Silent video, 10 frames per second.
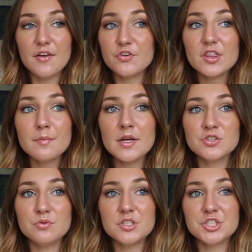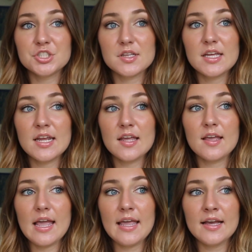If you're thinking about doing
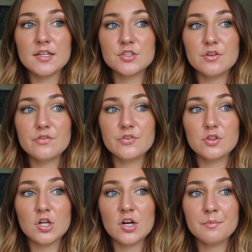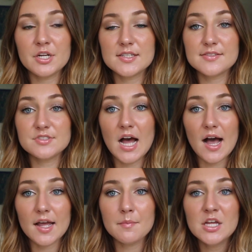cheerleading and for long periods of
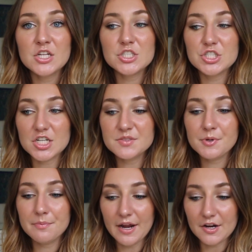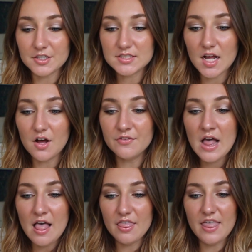time, just prepare yourself
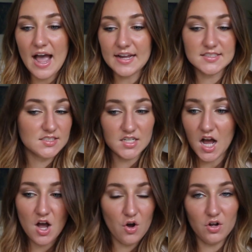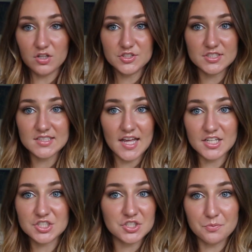that it's not all just
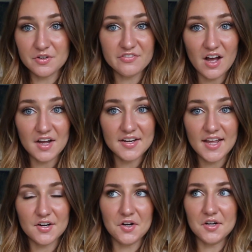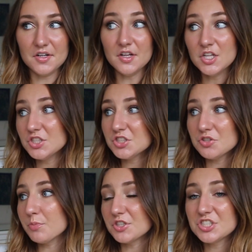like super fun and all
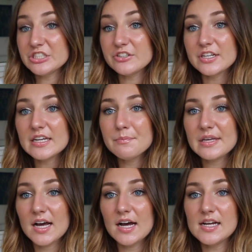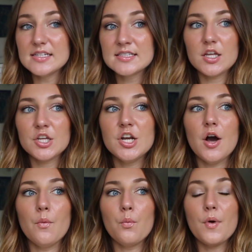super cheery, because, you
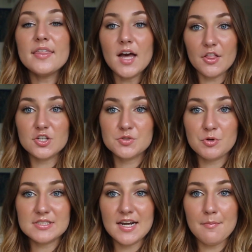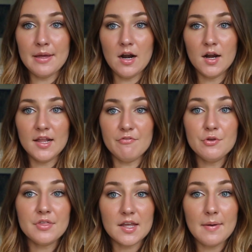know, with other sports that I've been on, if
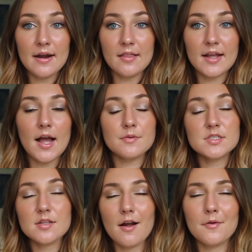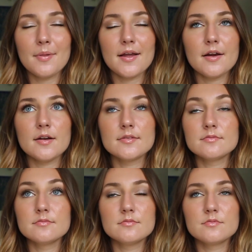you think about it, like I was a soccer player,
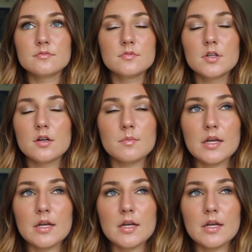oh my